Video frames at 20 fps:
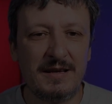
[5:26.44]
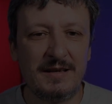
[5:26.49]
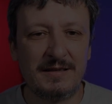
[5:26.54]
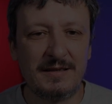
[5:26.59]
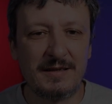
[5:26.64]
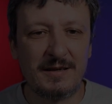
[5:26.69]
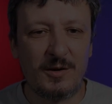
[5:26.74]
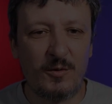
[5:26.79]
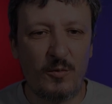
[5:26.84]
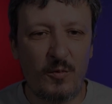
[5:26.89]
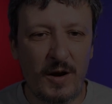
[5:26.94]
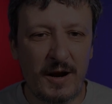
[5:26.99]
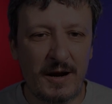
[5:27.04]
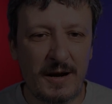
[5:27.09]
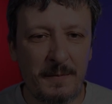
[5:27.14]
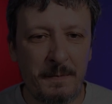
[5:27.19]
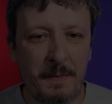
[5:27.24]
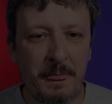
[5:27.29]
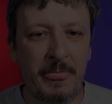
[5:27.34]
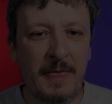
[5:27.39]
is a
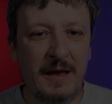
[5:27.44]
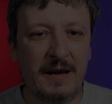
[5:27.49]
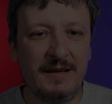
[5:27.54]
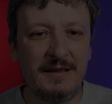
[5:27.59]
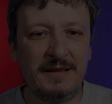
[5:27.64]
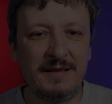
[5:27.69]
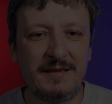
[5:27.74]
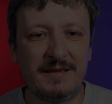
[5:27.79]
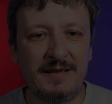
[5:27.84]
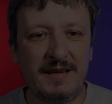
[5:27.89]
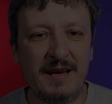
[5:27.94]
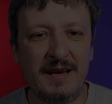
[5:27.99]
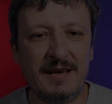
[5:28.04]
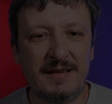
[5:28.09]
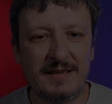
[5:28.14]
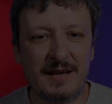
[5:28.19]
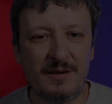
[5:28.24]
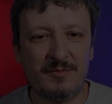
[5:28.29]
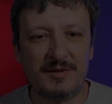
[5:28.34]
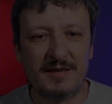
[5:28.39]
query. And in this
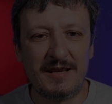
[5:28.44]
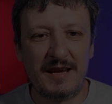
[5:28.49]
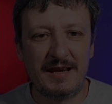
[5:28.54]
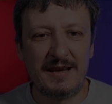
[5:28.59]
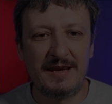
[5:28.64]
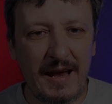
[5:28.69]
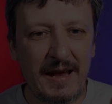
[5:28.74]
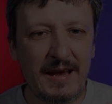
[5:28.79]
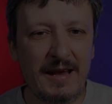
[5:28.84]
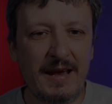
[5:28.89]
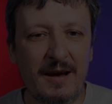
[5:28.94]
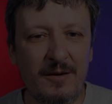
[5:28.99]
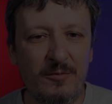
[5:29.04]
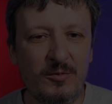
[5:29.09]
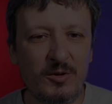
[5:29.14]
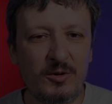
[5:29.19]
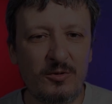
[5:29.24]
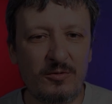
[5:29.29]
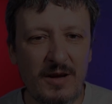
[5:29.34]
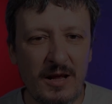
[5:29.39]
case, I'm saying, hey, I
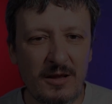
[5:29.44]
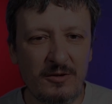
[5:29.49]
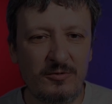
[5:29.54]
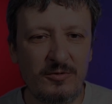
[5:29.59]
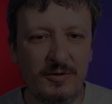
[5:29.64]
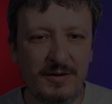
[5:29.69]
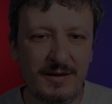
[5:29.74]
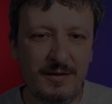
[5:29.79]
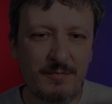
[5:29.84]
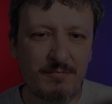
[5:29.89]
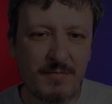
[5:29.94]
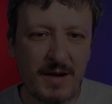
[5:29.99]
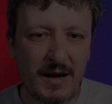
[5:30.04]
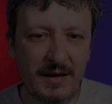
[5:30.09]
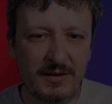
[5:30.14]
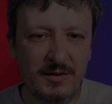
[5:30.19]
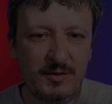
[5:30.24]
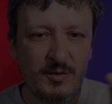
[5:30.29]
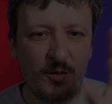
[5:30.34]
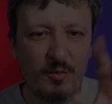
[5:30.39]
want to calculate the
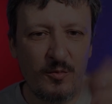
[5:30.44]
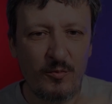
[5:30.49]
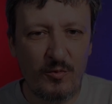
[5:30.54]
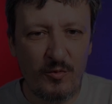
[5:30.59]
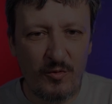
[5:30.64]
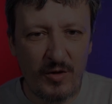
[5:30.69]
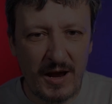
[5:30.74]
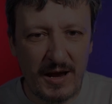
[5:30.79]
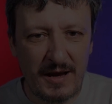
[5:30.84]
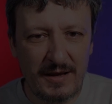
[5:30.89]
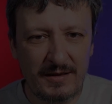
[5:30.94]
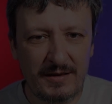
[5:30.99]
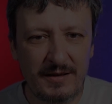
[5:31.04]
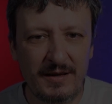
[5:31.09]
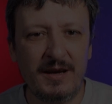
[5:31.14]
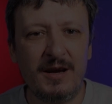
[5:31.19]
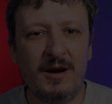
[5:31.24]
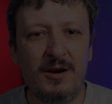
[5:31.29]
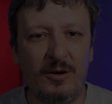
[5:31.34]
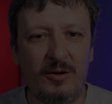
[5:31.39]
maximum rate
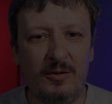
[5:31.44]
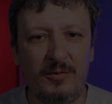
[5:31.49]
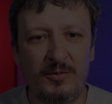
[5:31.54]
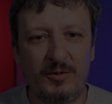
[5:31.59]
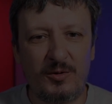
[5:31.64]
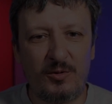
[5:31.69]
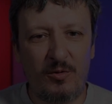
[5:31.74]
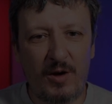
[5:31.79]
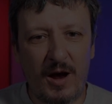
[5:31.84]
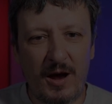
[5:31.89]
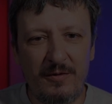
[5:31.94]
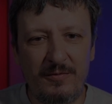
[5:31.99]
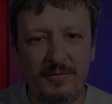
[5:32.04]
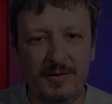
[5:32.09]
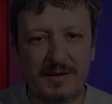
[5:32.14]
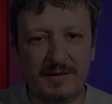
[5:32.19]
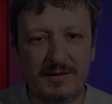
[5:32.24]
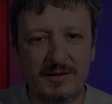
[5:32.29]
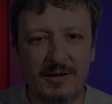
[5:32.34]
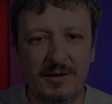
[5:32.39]
of
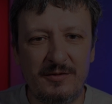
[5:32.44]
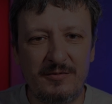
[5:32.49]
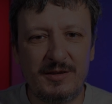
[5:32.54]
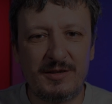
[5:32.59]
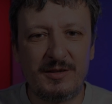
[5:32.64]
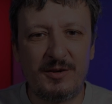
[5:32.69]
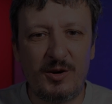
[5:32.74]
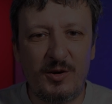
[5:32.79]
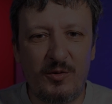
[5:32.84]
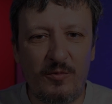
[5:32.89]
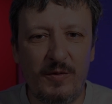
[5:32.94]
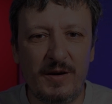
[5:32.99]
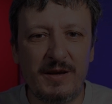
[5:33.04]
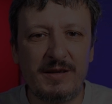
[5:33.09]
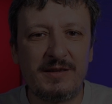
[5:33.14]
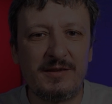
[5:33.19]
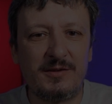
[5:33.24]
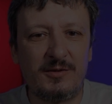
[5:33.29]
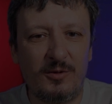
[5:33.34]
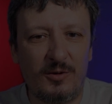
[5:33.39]
traffic service
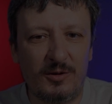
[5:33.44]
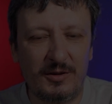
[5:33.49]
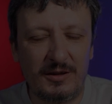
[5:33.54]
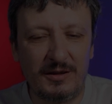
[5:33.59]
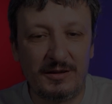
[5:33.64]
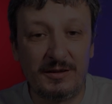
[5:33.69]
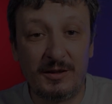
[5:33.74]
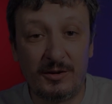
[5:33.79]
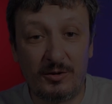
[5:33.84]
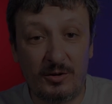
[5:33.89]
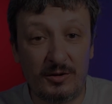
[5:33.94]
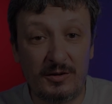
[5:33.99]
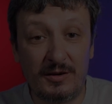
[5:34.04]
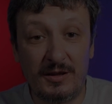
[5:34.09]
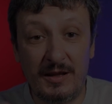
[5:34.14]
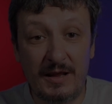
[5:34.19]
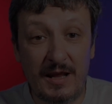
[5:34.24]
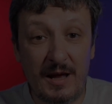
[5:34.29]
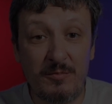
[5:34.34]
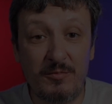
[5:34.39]
requests total, the
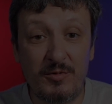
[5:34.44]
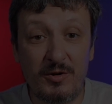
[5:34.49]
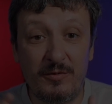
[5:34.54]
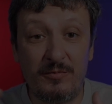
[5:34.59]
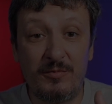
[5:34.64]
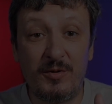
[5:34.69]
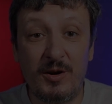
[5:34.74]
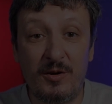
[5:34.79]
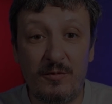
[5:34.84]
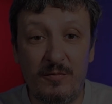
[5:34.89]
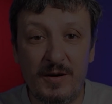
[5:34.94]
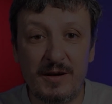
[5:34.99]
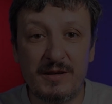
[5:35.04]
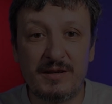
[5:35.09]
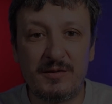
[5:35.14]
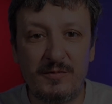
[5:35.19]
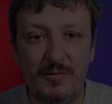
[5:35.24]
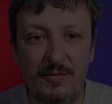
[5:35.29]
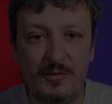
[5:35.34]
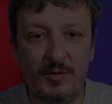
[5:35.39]
total number of
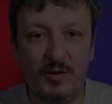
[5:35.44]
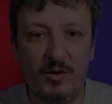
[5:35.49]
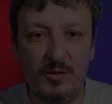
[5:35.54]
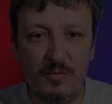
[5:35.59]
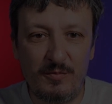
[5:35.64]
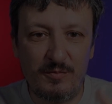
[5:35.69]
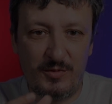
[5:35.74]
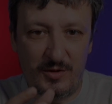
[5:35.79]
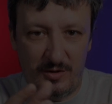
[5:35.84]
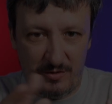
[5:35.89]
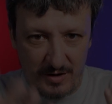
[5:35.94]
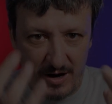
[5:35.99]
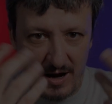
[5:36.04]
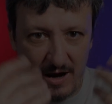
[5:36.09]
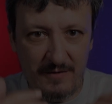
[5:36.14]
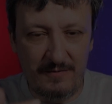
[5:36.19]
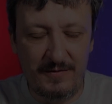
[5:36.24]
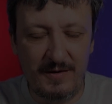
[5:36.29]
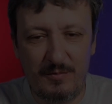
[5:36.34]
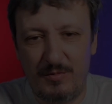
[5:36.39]
requests from
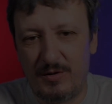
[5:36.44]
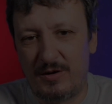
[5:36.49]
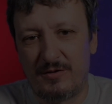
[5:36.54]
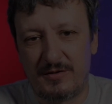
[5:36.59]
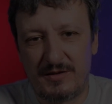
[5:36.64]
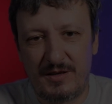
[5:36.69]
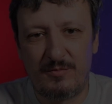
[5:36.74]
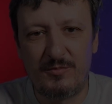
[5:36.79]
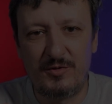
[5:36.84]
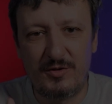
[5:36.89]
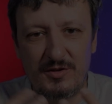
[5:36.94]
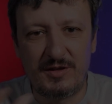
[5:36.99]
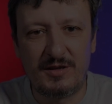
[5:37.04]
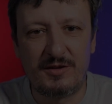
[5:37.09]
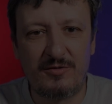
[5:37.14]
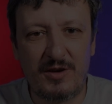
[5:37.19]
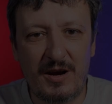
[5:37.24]
traffic, because I'm using